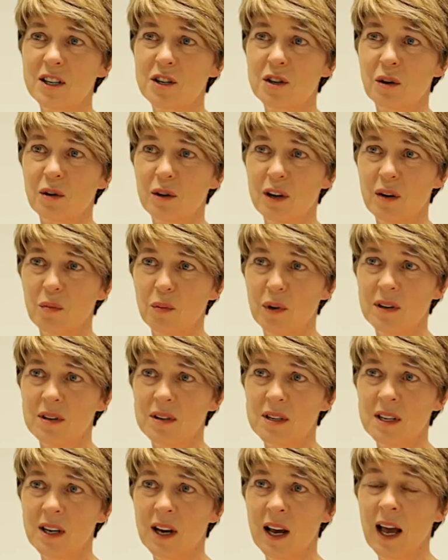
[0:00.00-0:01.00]
in this
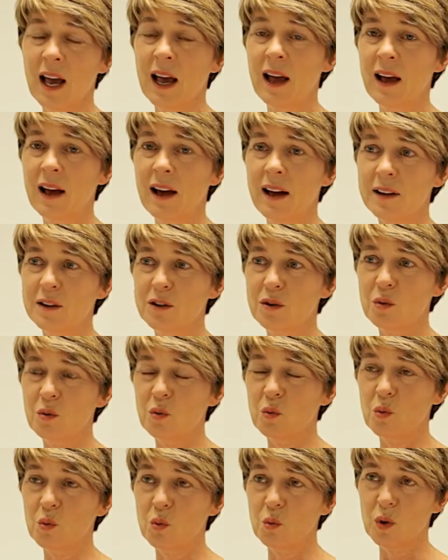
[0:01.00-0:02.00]
document
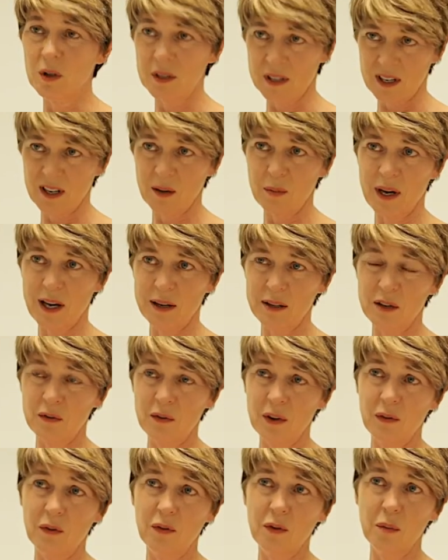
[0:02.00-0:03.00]
and what's come
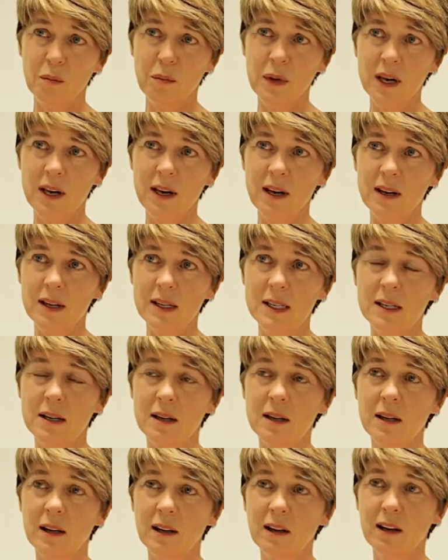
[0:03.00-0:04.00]
out of it for me
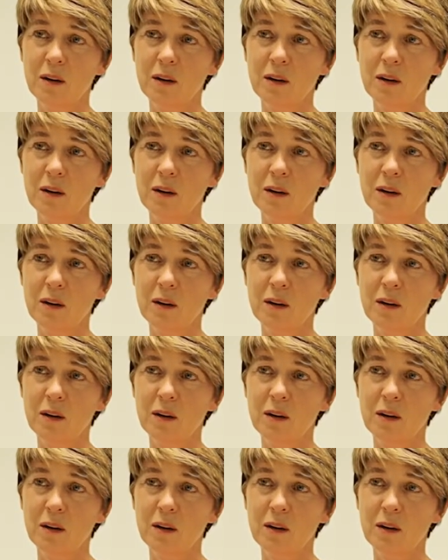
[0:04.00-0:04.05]
is to